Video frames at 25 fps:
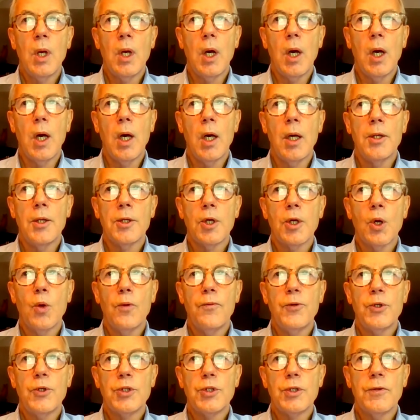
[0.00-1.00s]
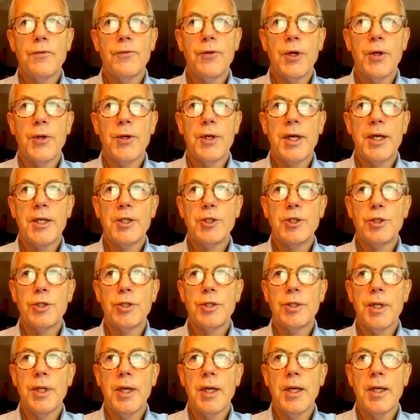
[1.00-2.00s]
the coefficient of
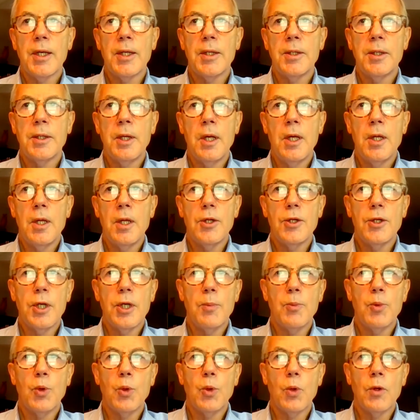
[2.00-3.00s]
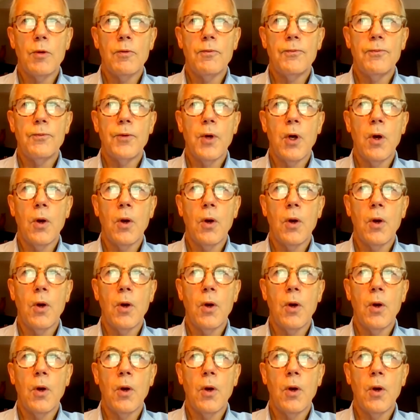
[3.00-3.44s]
variation, and the number of